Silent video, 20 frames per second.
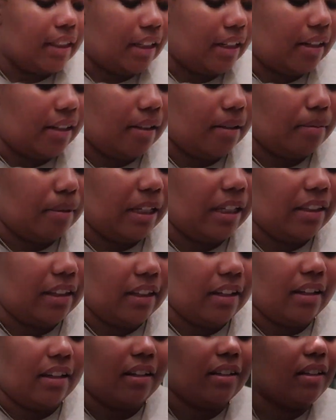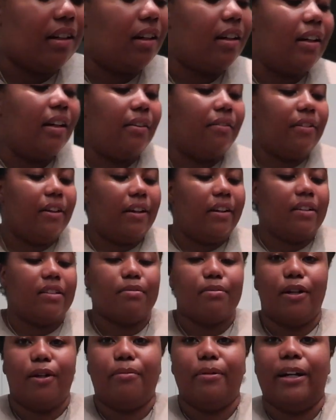Um, and then I got a very
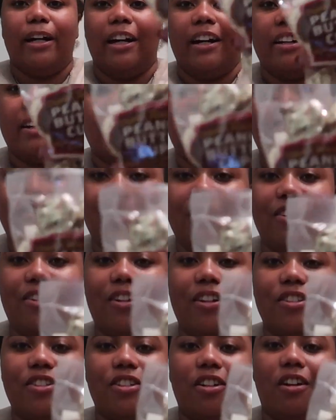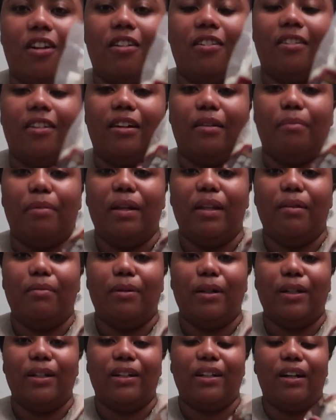small pack of the dark chocolate
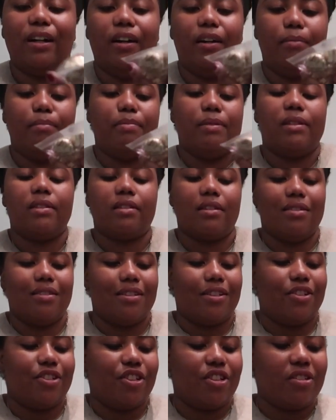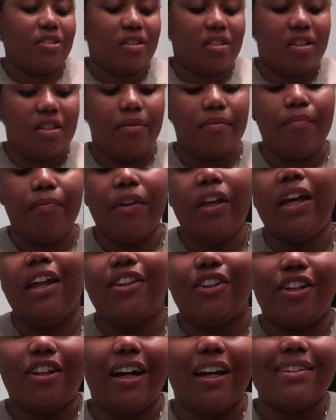peanut butter cups because they're just,
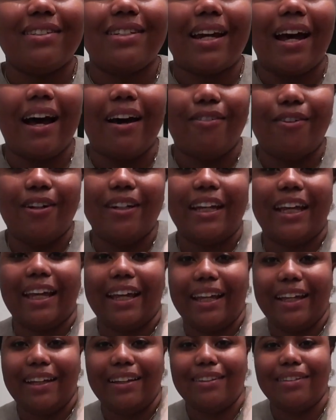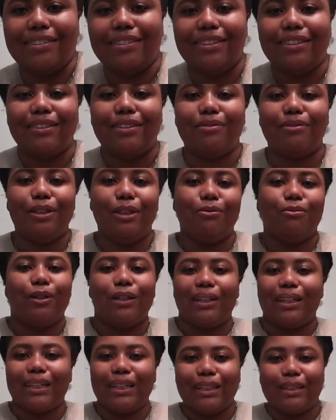they're nice to have on hand when you
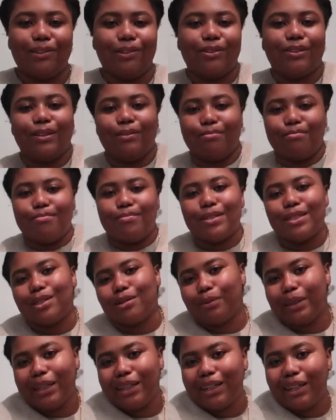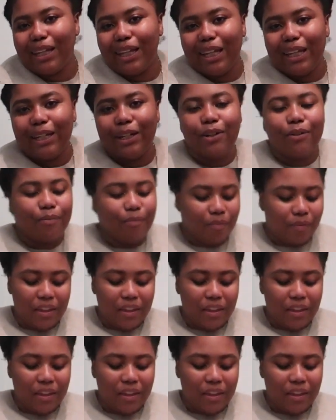want like a little something sweet, you know?